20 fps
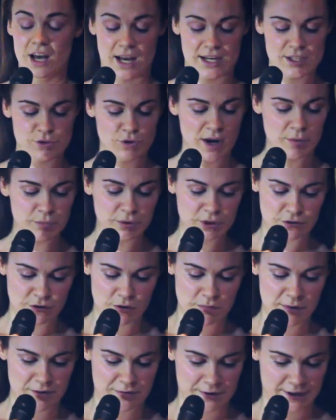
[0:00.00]
I scrambled
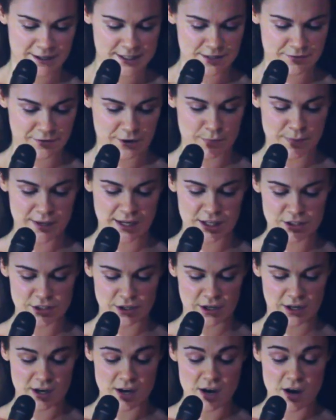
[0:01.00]
through my purse for a
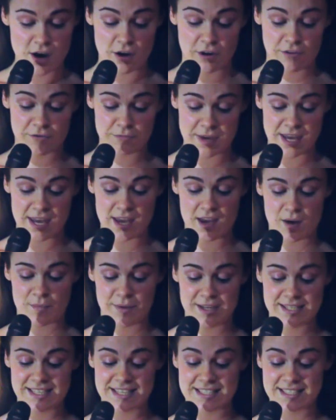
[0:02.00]
picture of me on
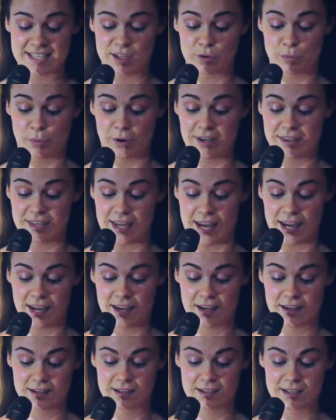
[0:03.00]
my 16th birthday,
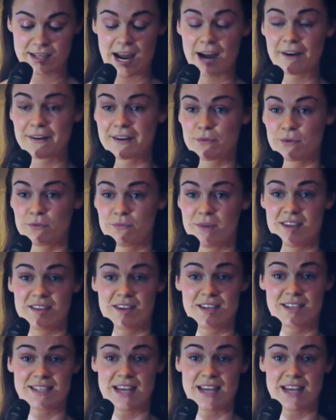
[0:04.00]
carried with me these